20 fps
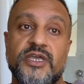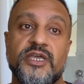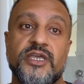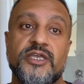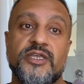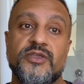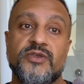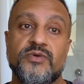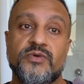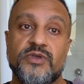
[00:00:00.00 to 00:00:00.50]

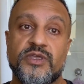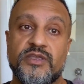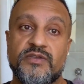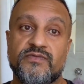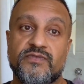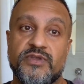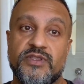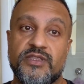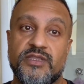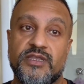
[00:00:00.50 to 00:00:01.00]
you're
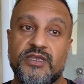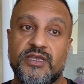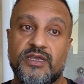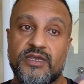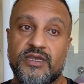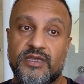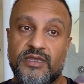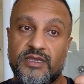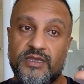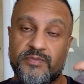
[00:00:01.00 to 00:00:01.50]

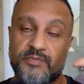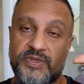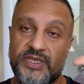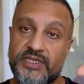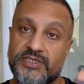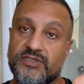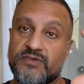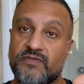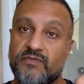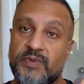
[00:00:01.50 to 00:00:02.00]
given a
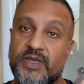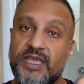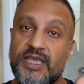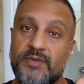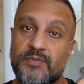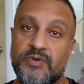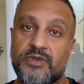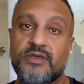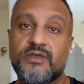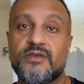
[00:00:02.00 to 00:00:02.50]
piece of
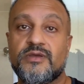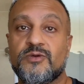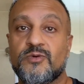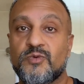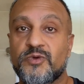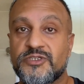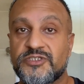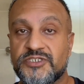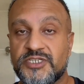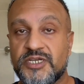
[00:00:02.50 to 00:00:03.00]
paper
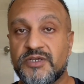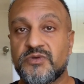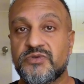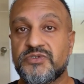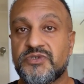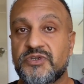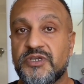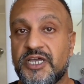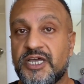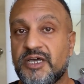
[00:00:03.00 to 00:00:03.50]
which tells
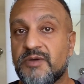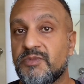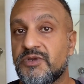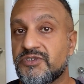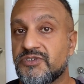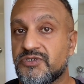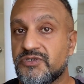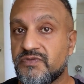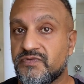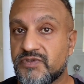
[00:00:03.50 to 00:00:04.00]
you how
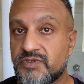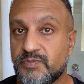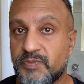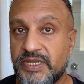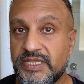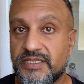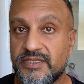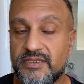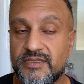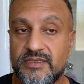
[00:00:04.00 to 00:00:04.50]
much you've
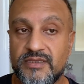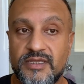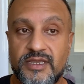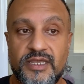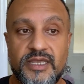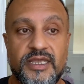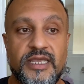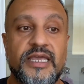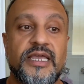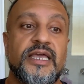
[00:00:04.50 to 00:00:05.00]
spent.
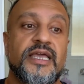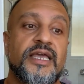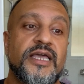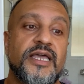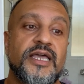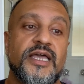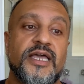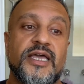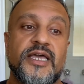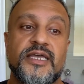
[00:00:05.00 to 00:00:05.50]

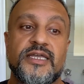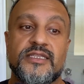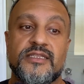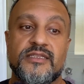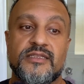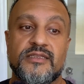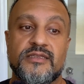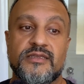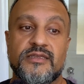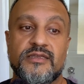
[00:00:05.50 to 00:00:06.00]

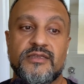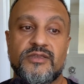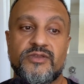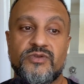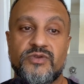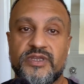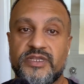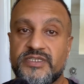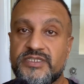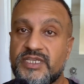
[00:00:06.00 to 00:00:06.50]
And you
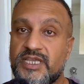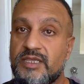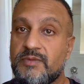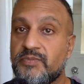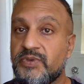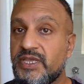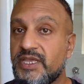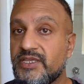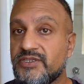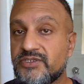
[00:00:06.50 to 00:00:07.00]
can take
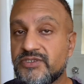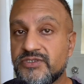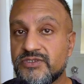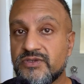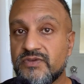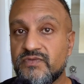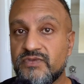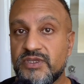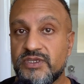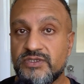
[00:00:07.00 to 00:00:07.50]
pictures
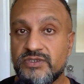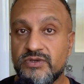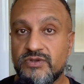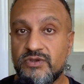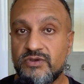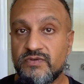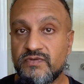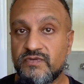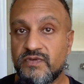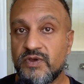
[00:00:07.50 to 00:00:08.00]
of this on
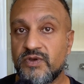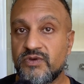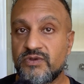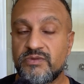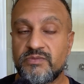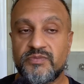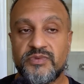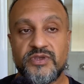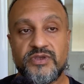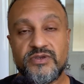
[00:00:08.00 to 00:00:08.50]
your
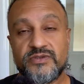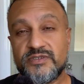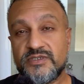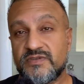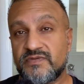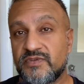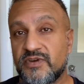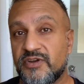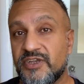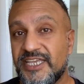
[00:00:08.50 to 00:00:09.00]
phone because it's
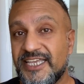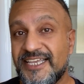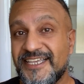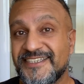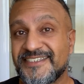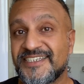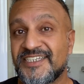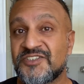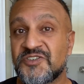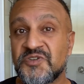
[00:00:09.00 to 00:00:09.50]
very
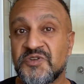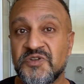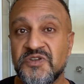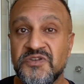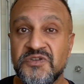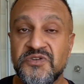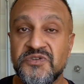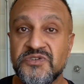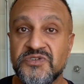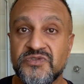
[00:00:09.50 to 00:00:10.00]
easy to
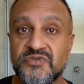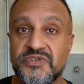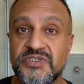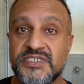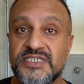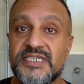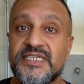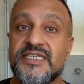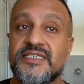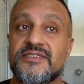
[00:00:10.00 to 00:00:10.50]
lose
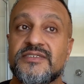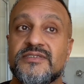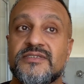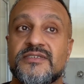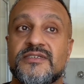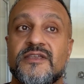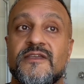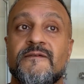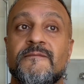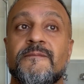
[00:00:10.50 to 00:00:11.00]

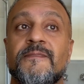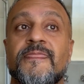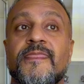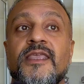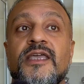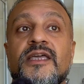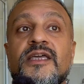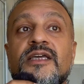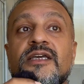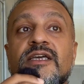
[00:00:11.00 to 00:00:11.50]
receipts.
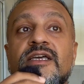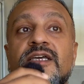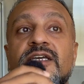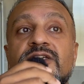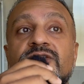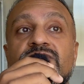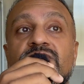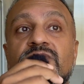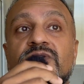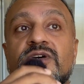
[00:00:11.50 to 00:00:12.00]

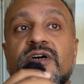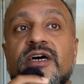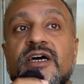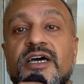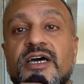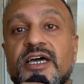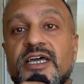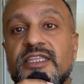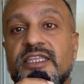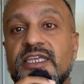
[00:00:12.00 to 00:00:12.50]

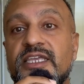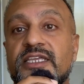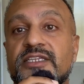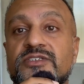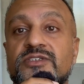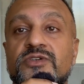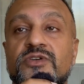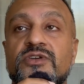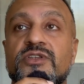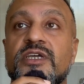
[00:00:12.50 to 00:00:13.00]
So I think it's
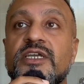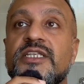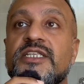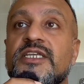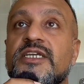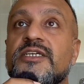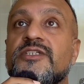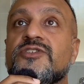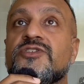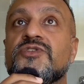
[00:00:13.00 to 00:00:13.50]
a good
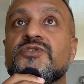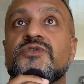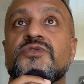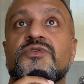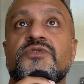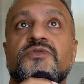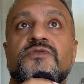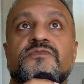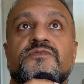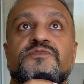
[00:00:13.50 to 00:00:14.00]
idea
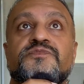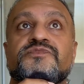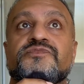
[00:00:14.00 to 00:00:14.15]
to